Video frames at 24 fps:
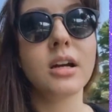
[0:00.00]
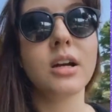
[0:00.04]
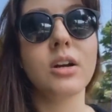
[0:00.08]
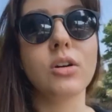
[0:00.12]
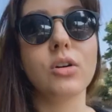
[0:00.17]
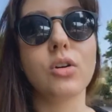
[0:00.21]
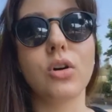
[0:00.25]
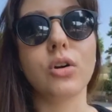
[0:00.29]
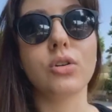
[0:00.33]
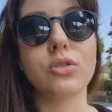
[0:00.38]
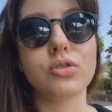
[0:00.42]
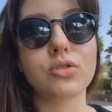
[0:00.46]

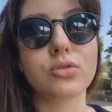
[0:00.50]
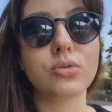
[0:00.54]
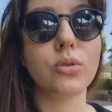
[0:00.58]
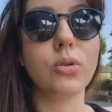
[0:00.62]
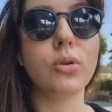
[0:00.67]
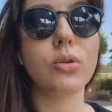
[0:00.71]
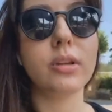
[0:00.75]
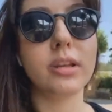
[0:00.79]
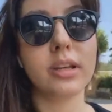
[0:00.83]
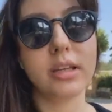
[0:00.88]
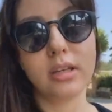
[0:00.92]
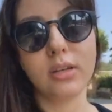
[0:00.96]

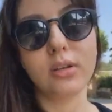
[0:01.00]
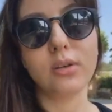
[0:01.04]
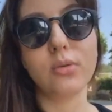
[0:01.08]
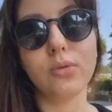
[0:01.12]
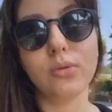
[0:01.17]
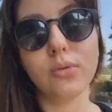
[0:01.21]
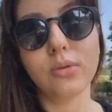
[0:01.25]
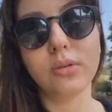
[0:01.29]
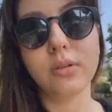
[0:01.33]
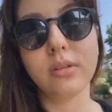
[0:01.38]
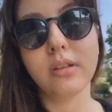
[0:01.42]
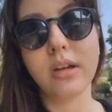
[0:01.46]
controlling
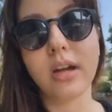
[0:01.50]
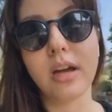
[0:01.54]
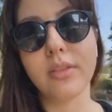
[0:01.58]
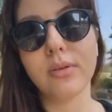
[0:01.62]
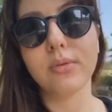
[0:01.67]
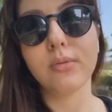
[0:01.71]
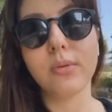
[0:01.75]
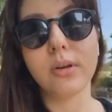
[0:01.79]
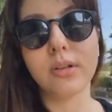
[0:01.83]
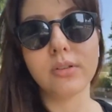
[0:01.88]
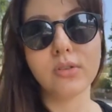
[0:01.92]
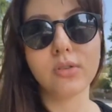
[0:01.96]
you, they are
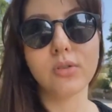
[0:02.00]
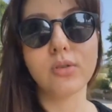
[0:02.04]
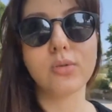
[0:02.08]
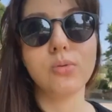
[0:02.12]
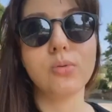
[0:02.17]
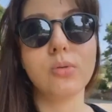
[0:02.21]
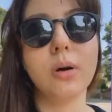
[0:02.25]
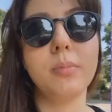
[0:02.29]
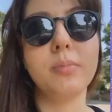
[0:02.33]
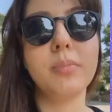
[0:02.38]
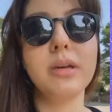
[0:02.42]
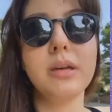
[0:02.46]
the ones
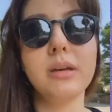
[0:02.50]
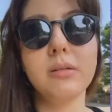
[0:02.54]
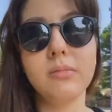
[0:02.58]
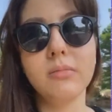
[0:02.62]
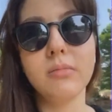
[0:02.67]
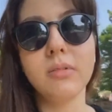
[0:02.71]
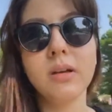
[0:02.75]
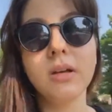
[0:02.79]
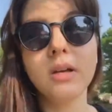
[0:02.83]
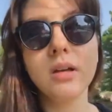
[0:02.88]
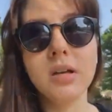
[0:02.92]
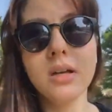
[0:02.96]
who are
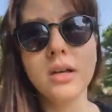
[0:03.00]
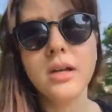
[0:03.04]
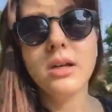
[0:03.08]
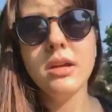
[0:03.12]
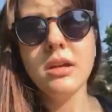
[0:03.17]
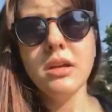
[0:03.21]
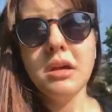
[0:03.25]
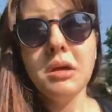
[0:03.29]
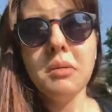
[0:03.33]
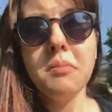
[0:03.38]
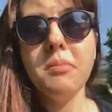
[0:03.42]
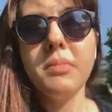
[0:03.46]
being
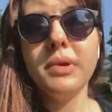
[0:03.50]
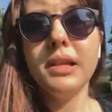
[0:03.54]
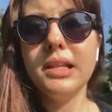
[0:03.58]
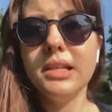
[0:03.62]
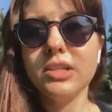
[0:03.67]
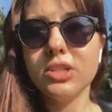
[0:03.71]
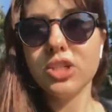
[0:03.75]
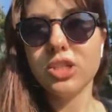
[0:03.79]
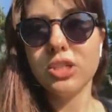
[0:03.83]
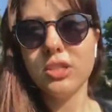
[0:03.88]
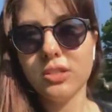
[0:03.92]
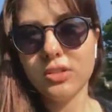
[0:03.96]

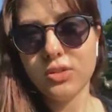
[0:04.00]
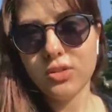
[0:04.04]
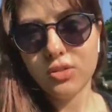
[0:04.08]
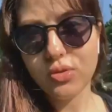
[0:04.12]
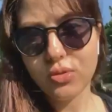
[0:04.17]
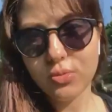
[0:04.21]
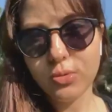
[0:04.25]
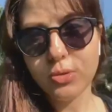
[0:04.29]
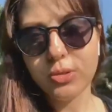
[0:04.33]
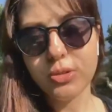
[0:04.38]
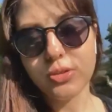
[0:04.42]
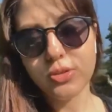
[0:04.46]
malicious
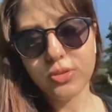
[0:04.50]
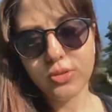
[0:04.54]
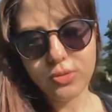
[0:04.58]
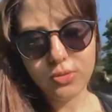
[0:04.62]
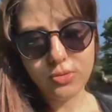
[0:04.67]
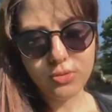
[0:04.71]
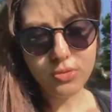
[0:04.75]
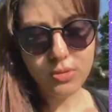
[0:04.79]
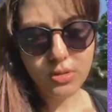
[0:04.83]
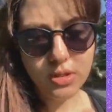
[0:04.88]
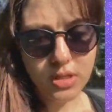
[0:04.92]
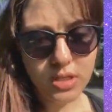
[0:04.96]
towards
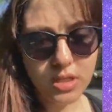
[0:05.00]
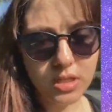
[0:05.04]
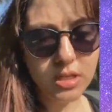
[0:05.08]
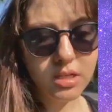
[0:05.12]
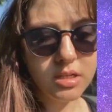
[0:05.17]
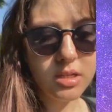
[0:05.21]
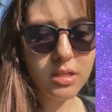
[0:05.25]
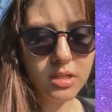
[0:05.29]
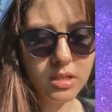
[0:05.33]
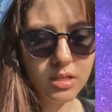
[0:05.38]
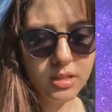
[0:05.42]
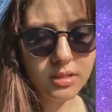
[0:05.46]
you.
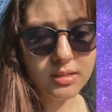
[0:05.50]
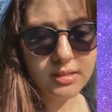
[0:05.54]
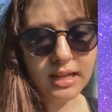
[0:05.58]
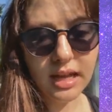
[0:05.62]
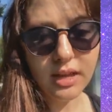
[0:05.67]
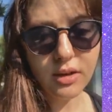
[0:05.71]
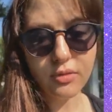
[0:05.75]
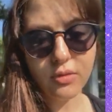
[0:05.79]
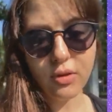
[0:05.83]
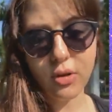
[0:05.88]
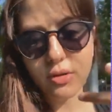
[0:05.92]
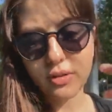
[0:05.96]
It's
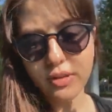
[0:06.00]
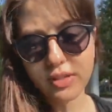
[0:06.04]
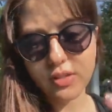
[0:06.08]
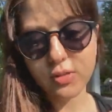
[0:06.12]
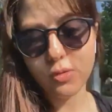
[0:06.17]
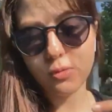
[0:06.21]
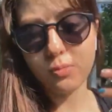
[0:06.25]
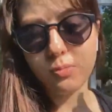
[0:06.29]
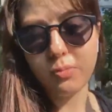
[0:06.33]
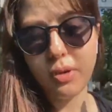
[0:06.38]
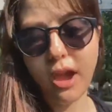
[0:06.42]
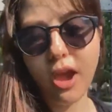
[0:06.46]
kind of all
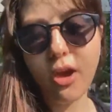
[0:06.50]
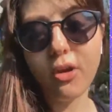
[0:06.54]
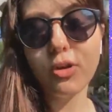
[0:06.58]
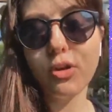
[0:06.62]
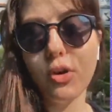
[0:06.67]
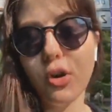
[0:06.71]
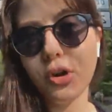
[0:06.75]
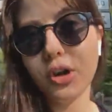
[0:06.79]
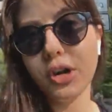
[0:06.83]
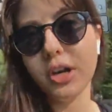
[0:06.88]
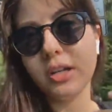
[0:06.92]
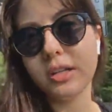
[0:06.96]
these
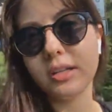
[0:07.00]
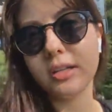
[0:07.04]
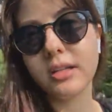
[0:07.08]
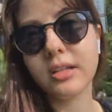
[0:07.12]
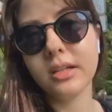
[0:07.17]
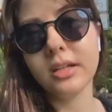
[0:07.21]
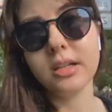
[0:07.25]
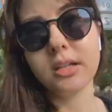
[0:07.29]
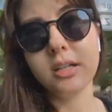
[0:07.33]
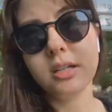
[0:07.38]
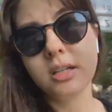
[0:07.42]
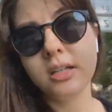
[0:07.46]
paranoid
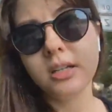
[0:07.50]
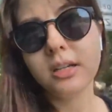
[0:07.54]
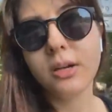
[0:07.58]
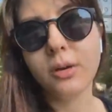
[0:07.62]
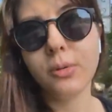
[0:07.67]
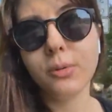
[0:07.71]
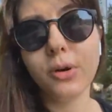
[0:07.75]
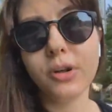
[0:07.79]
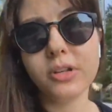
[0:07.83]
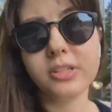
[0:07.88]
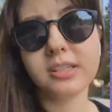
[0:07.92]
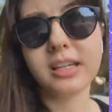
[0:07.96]

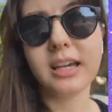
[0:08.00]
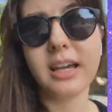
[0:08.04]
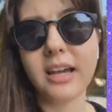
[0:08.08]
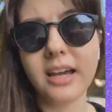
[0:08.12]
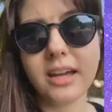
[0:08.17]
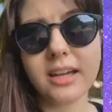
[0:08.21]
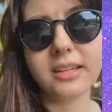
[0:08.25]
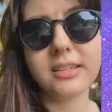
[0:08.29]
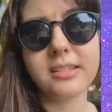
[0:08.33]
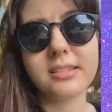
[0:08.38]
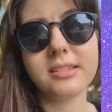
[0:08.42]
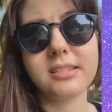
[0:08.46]
worst
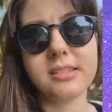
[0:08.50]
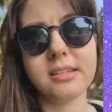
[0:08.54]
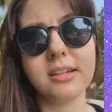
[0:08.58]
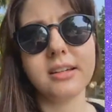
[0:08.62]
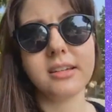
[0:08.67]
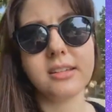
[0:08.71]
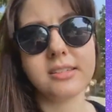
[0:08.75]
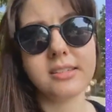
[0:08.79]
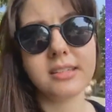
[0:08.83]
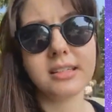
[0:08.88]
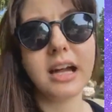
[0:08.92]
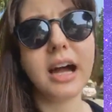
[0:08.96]
case
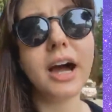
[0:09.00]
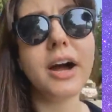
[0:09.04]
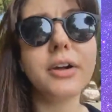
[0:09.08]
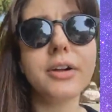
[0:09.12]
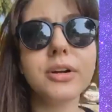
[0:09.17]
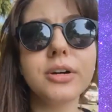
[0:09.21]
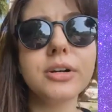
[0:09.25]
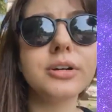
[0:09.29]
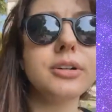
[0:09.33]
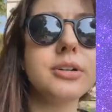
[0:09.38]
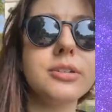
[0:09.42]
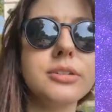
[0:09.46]

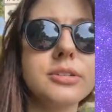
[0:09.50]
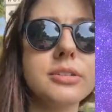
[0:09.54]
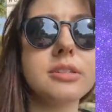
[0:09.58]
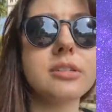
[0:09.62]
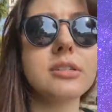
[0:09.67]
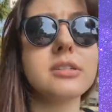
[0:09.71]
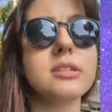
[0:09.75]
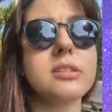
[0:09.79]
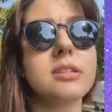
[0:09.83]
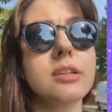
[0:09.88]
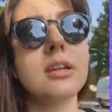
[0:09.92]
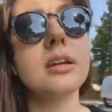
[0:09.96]

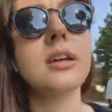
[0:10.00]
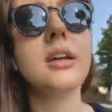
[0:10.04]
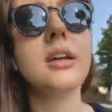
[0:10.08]
scenarios,